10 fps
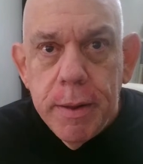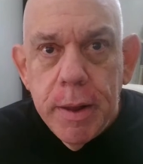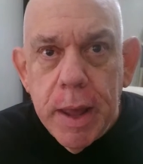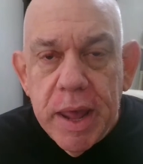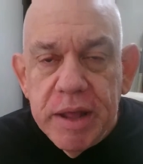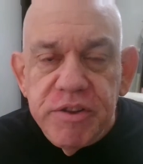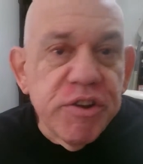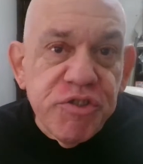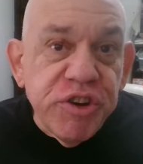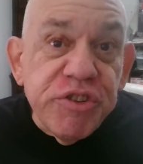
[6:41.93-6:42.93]
And
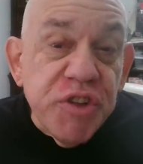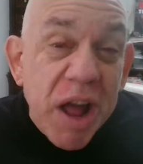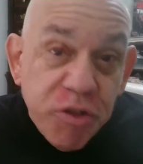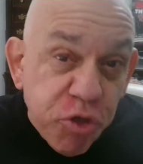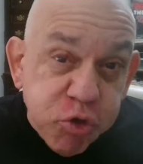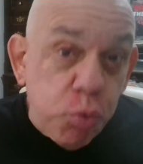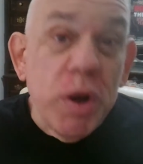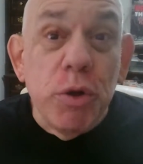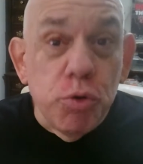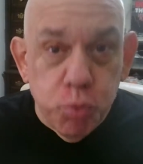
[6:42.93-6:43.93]
she's not
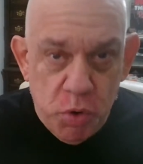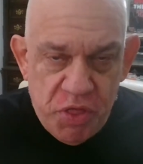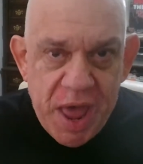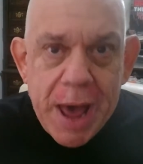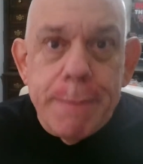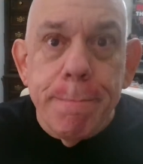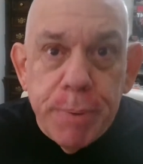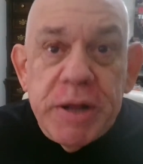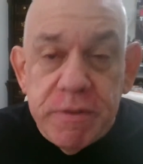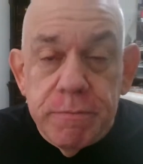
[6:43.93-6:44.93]
thrilled with that,
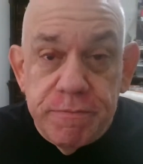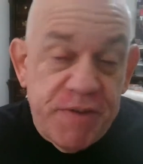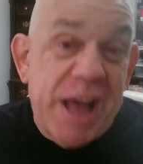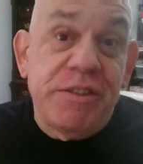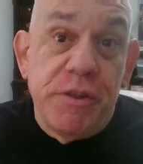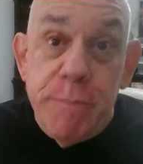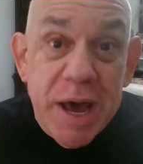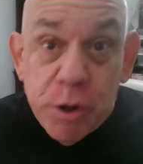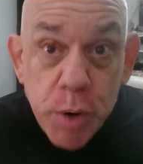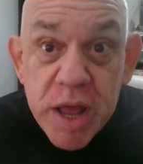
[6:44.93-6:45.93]
but fact of the
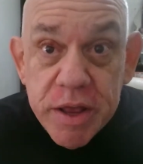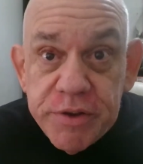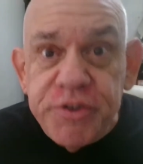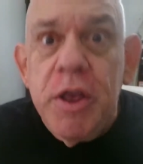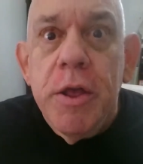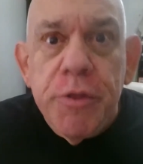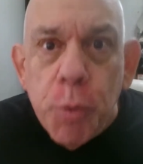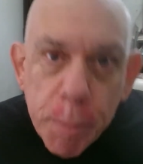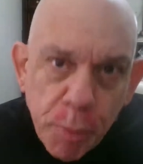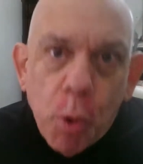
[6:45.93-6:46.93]
matter is the
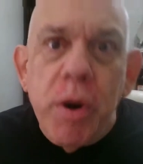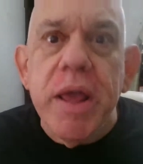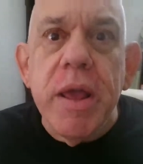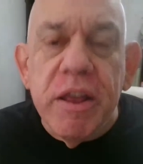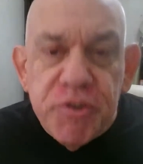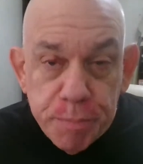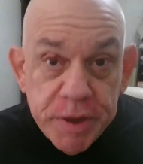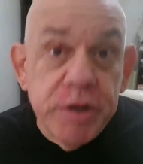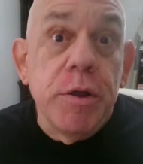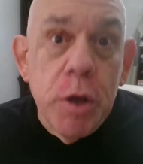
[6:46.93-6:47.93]
reporting has
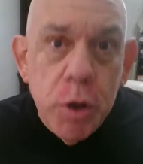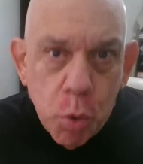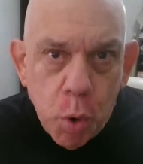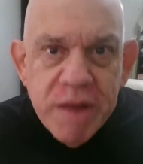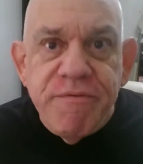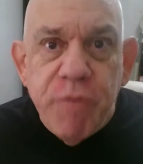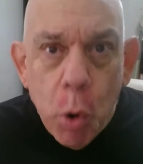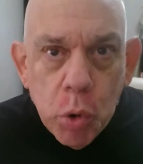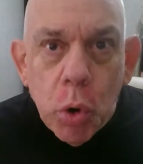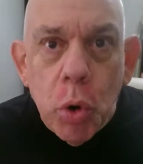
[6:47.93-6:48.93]
been quite
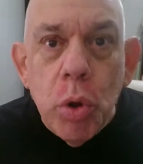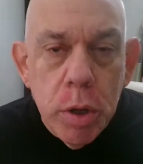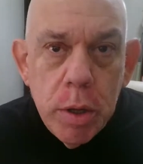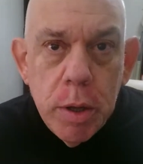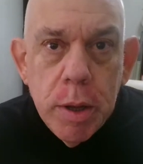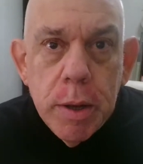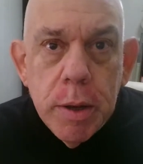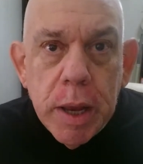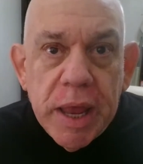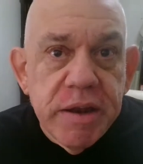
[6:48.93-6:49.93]
vocal.
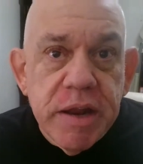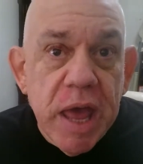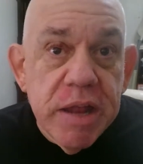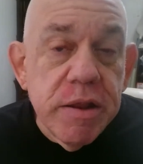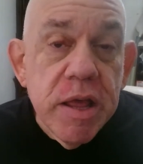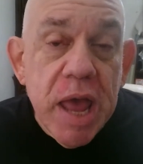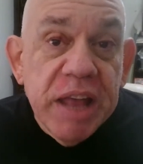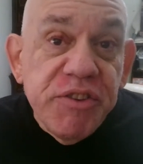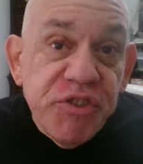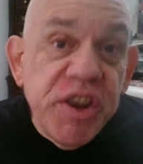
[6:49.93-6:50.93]
And
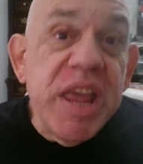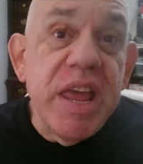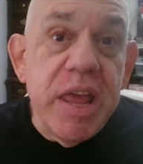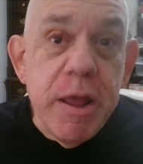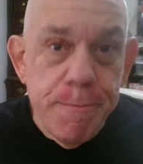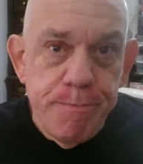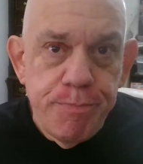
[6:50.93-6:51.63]
Z